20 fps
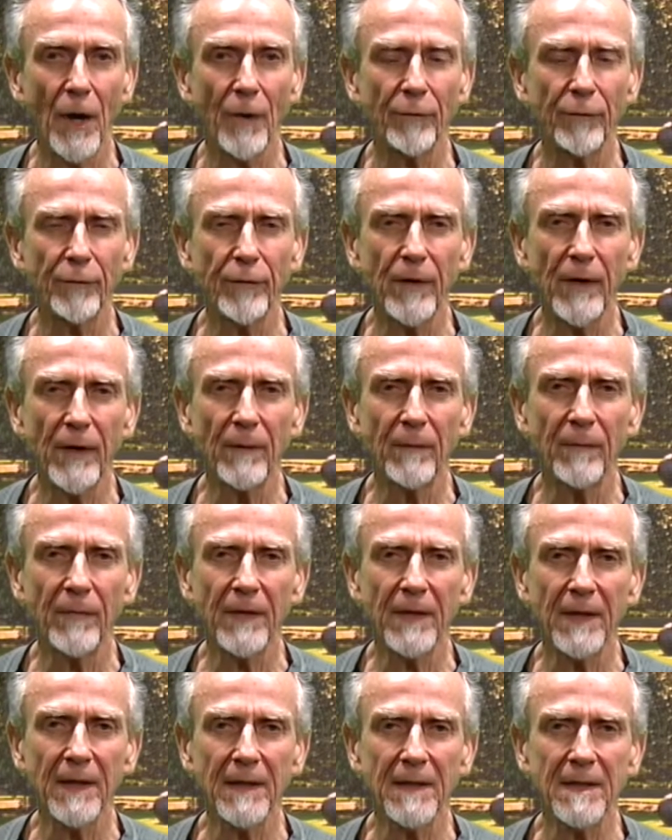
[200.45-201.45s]
film
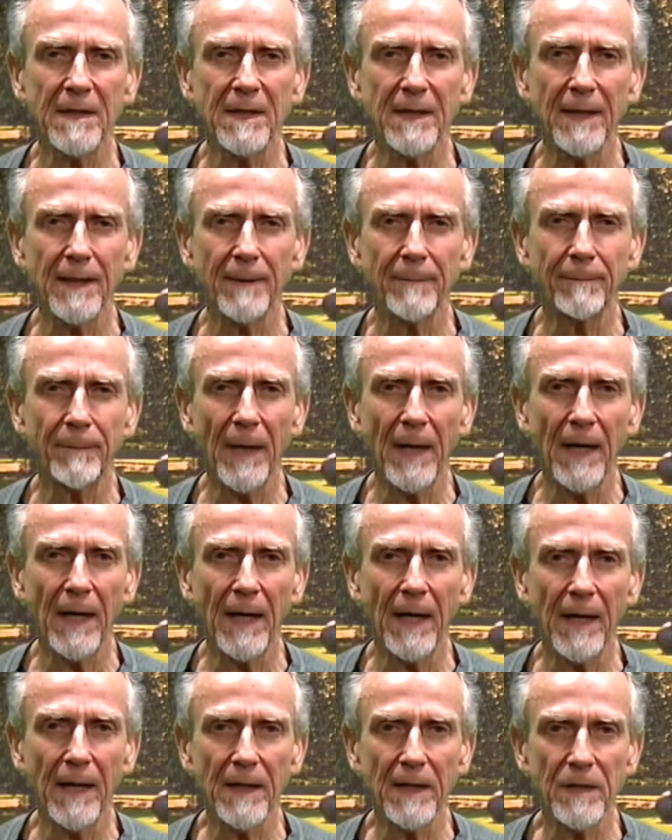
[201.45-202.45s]
that
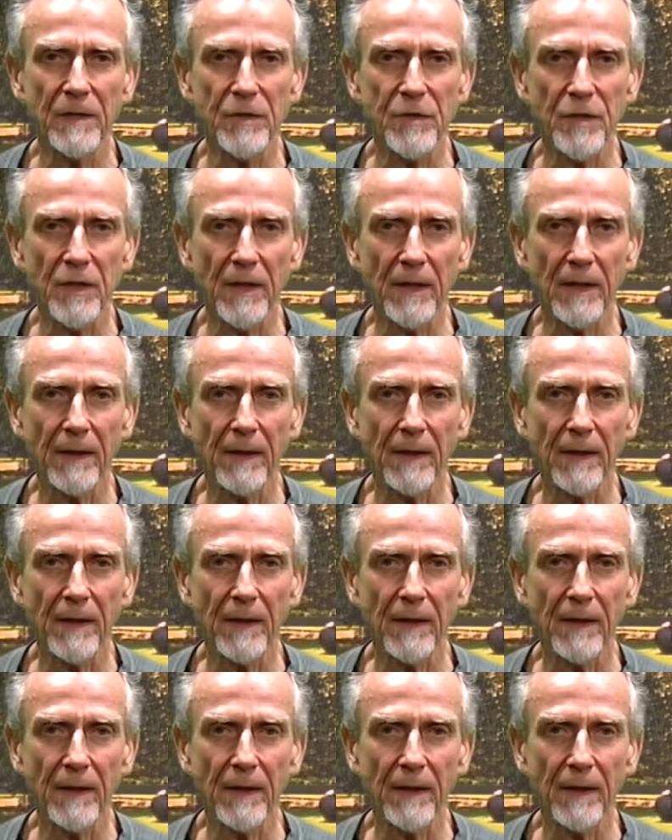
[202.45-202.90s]
has